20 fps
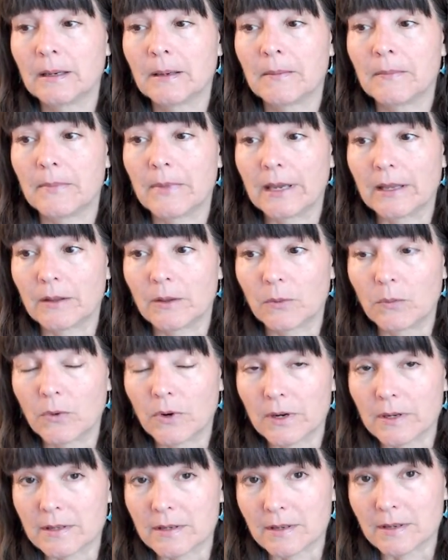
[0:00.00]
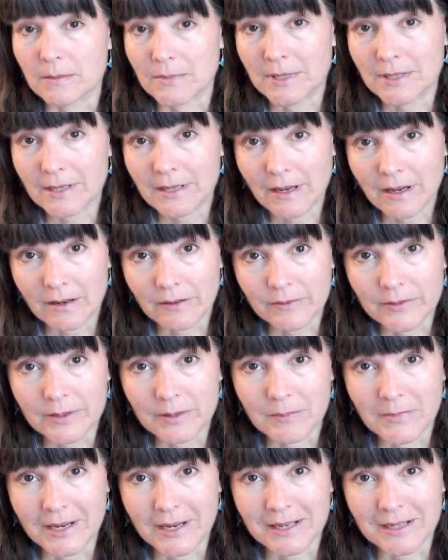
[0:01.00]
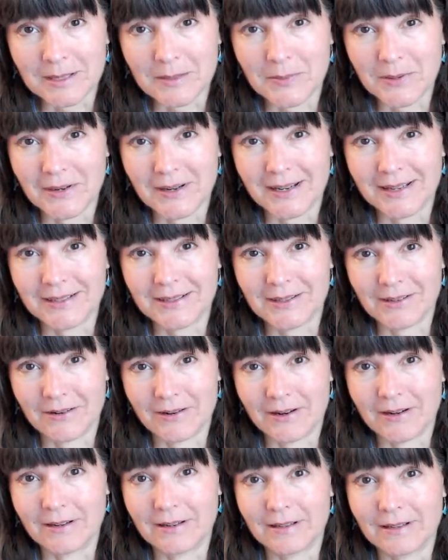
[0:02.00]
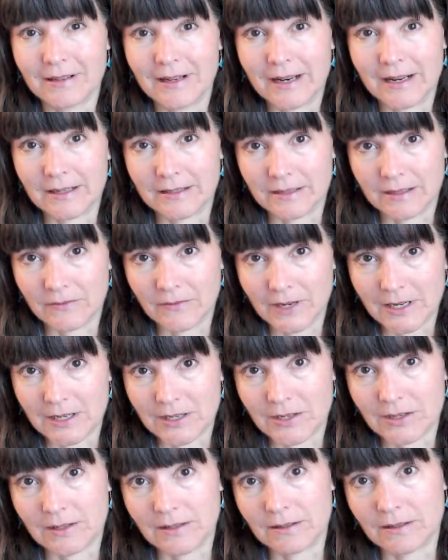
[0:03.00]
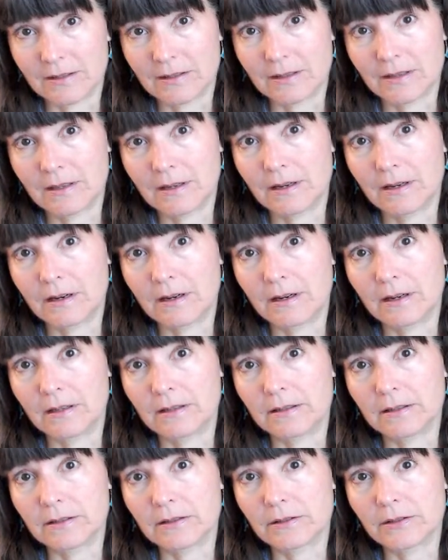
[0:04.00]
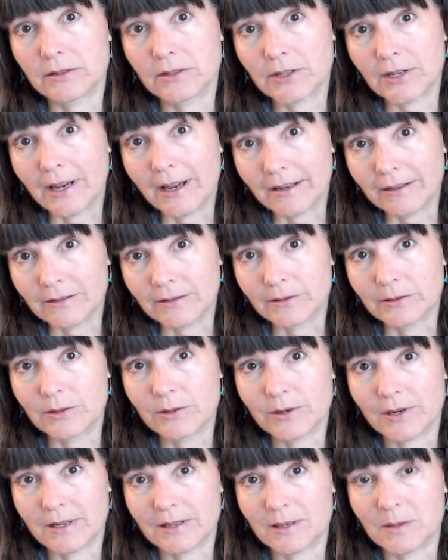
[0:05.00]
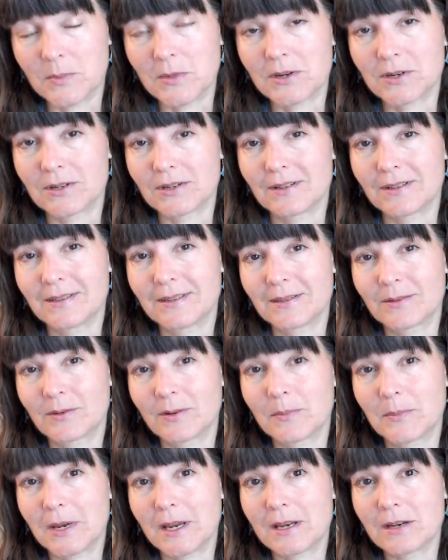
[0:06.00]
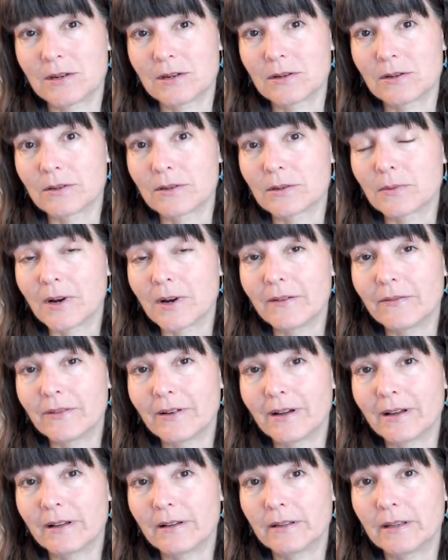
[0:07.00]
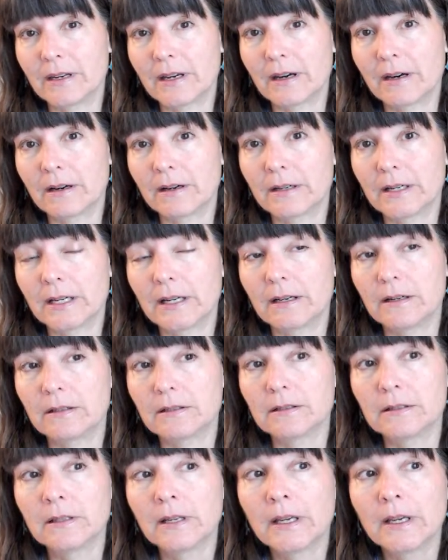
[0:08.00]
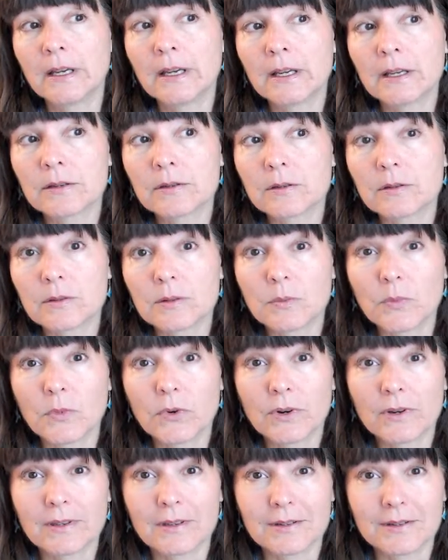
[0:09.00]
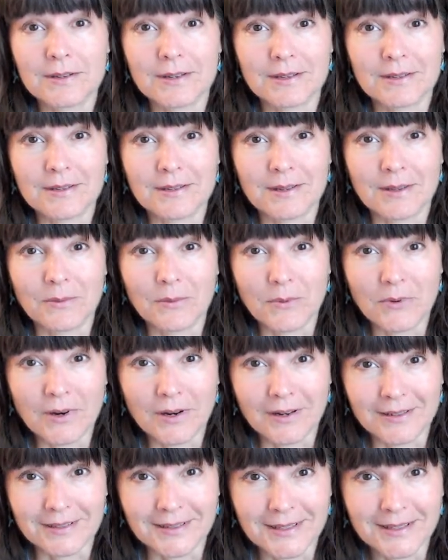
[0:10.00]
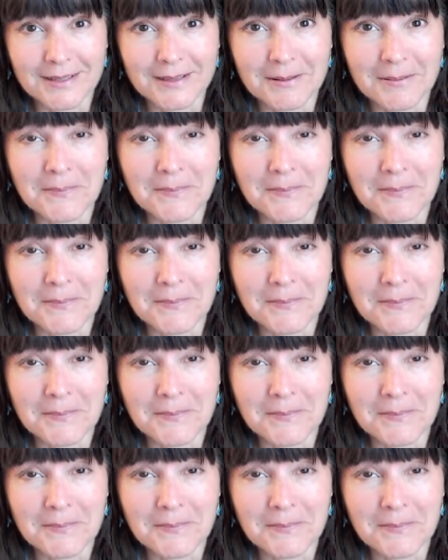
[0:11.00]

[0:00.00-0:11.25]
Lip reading: And the words themselves, in my experience, are activations. They are channeled transmissions from angels Raphael and Ariel. So it's more than just the words.